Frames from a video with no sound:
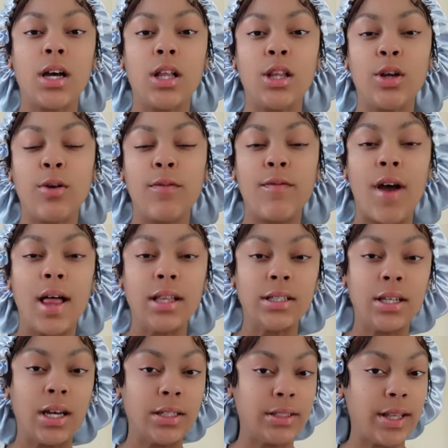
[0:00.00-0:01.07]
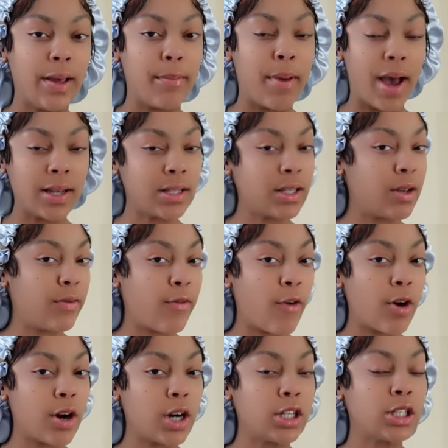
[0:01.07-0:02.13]
a little Valentine's Day basket
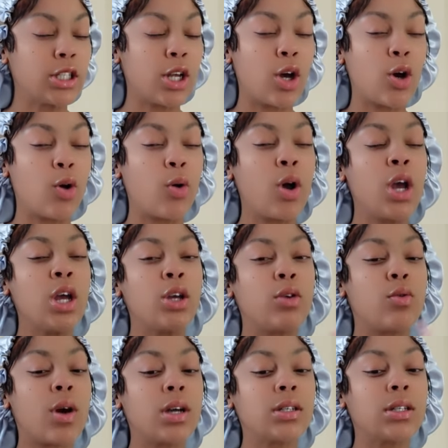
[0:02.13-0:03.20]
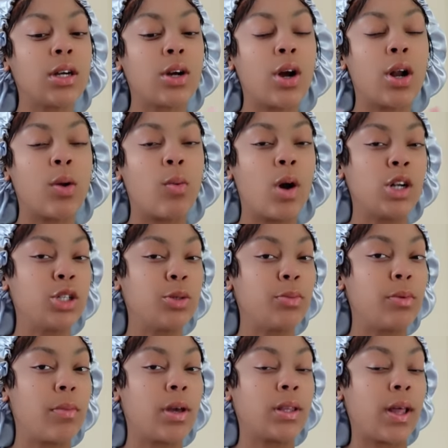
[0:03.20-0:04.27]
for her so you guys are gonna watch
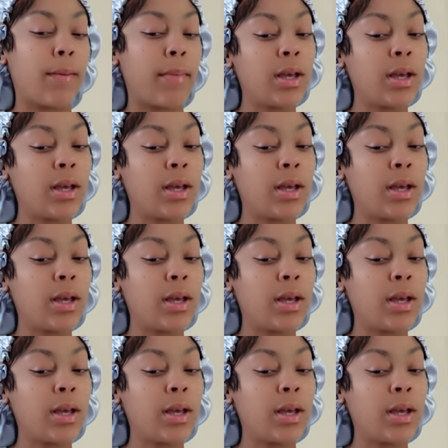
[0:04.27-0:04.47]
me make that